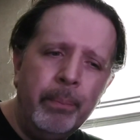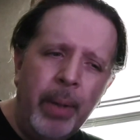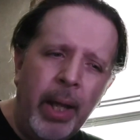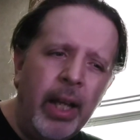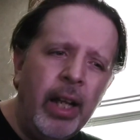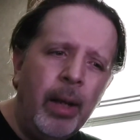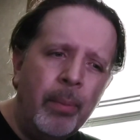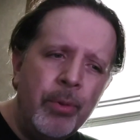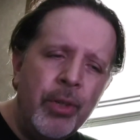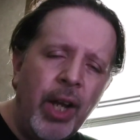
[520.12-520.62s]

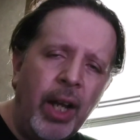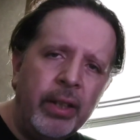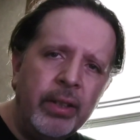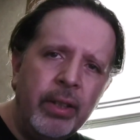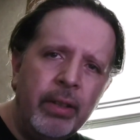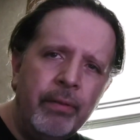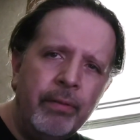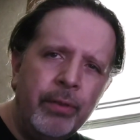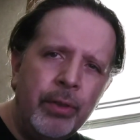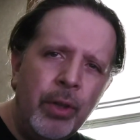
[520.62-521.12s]
Being
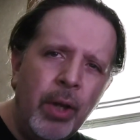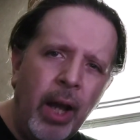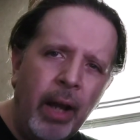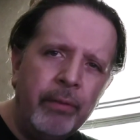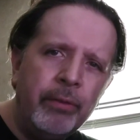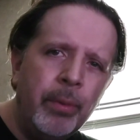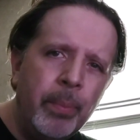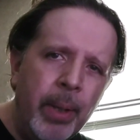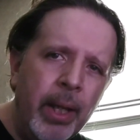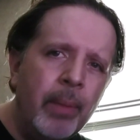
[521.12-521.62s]
objective, do you
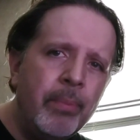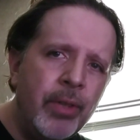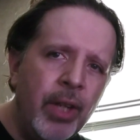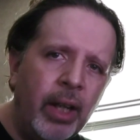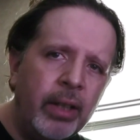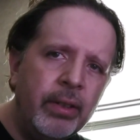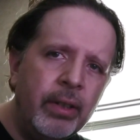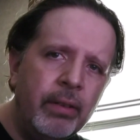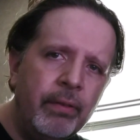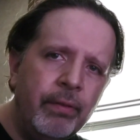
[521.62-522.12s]
have to be
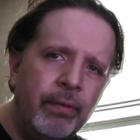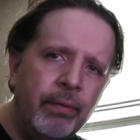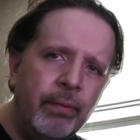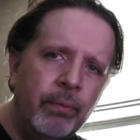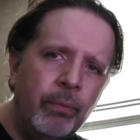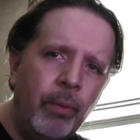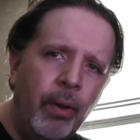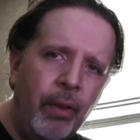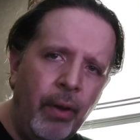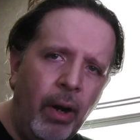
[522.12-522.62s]
objective
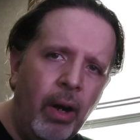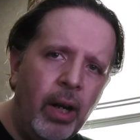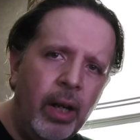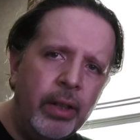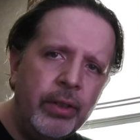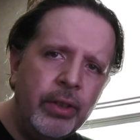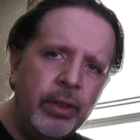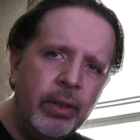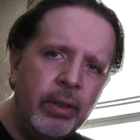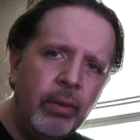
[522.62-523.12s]
with
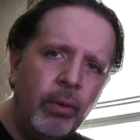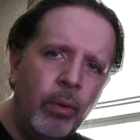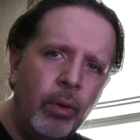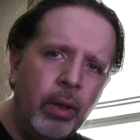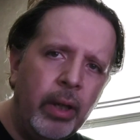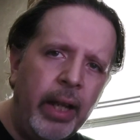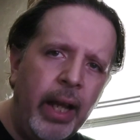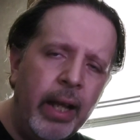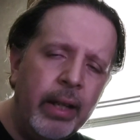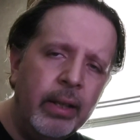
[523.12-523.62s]
art,
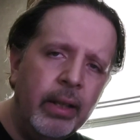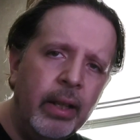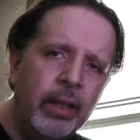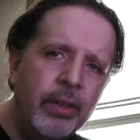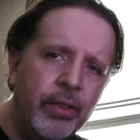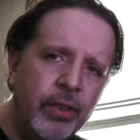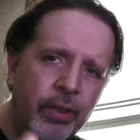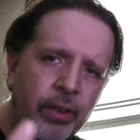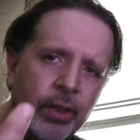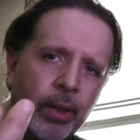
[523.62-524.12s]
or
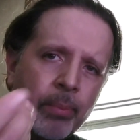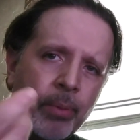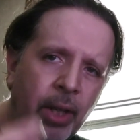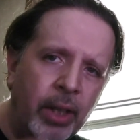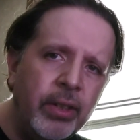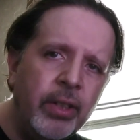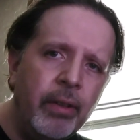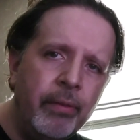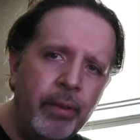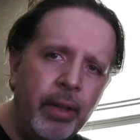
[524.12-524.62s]
is
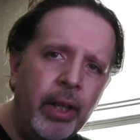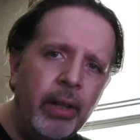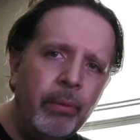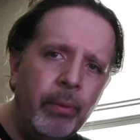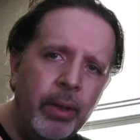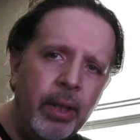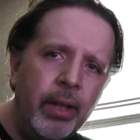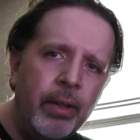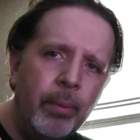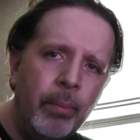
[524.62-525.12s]
subjectivity
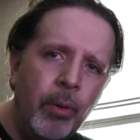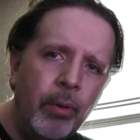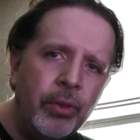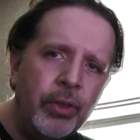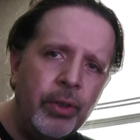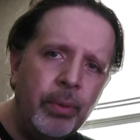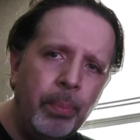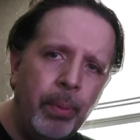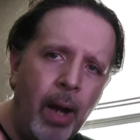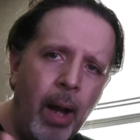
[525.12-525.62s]
really the
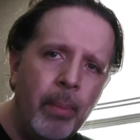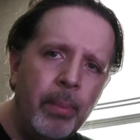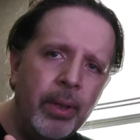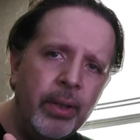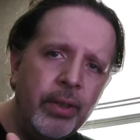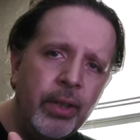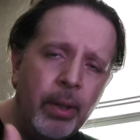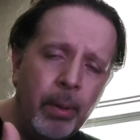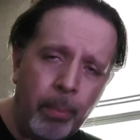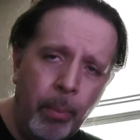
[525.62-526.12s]
most
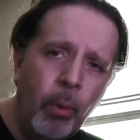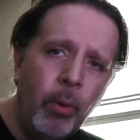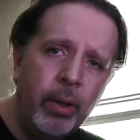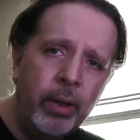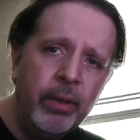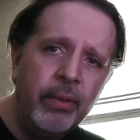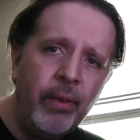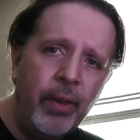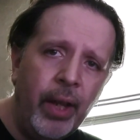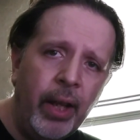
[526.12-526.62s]
prominent and
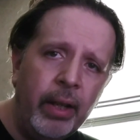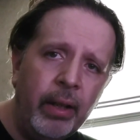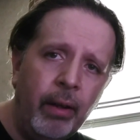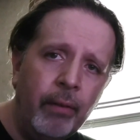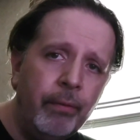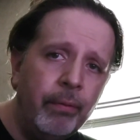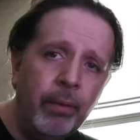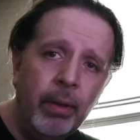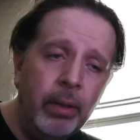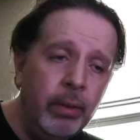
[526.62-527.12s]
important thing,
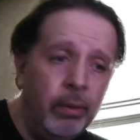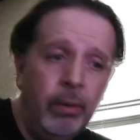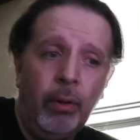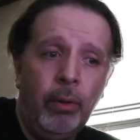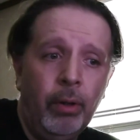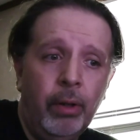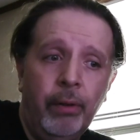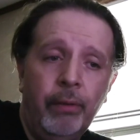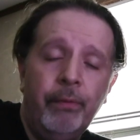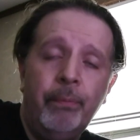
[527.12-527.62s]

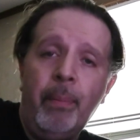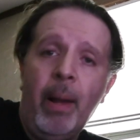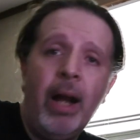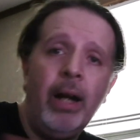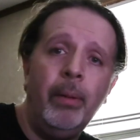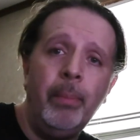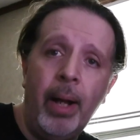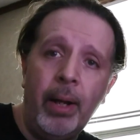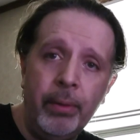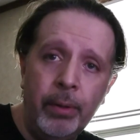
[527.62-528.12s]
of
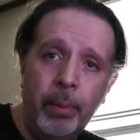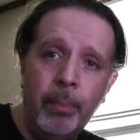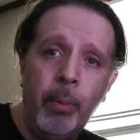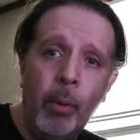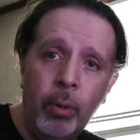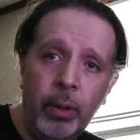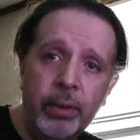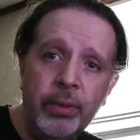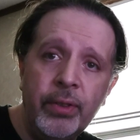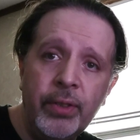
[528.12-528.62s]
paramount
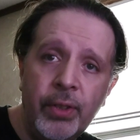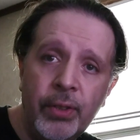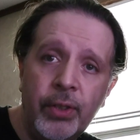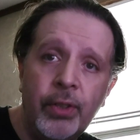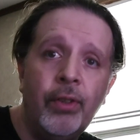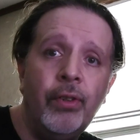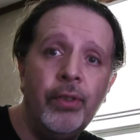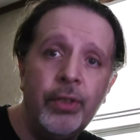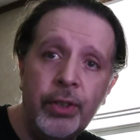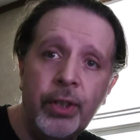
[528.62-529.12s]
importance, is
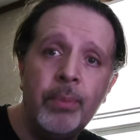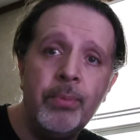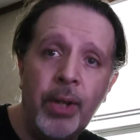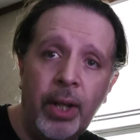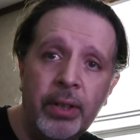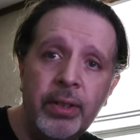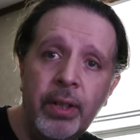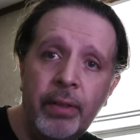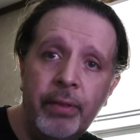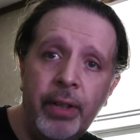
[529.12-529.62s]
your
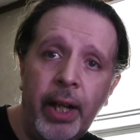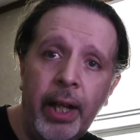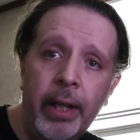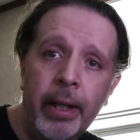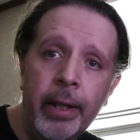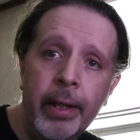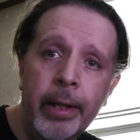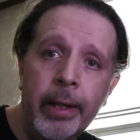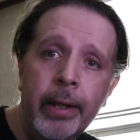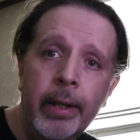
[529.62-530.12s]
subjectivity,
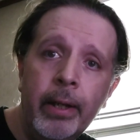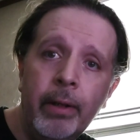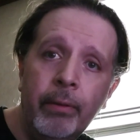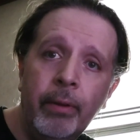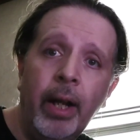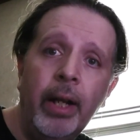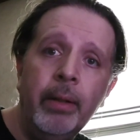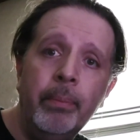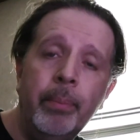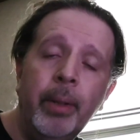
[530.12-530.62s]

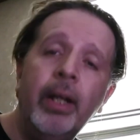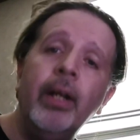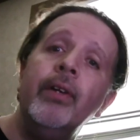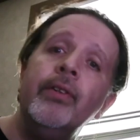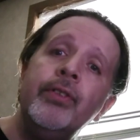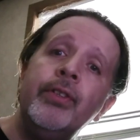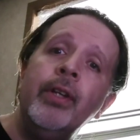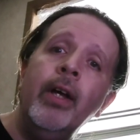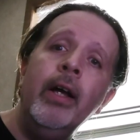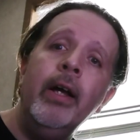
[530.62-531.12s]
right?
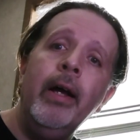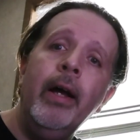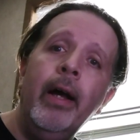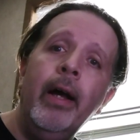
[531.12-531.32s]
Because